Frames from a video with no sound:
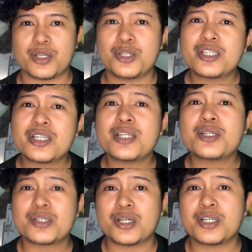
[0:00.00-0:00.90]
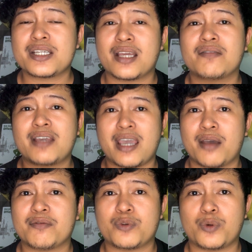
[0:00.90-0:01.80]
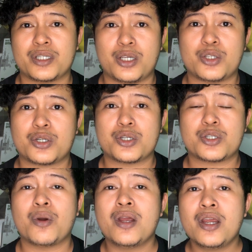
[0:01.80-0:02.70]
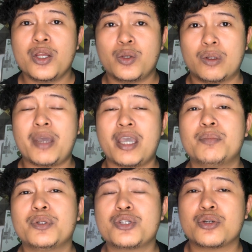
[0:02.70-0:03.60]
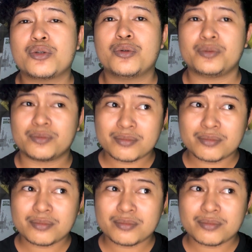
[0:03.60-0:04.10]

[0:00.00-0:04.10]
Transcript: So you're just going to search Nativecamp for Teachers. So you'll be able to